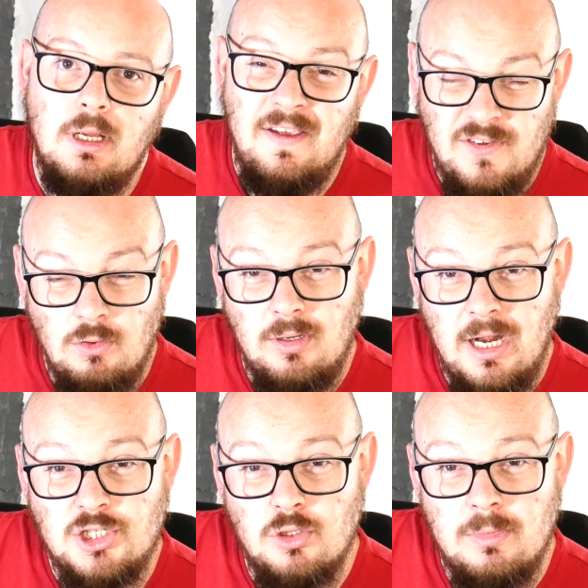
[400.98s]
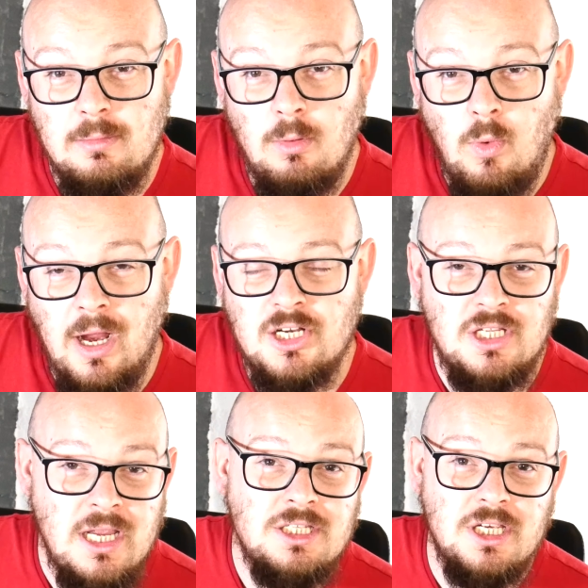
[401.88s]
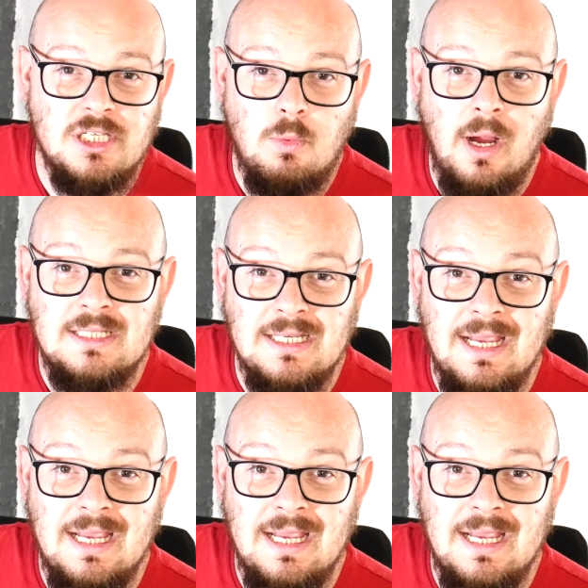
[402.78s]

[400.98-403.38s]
If you're on national minimum wage, the easiest way to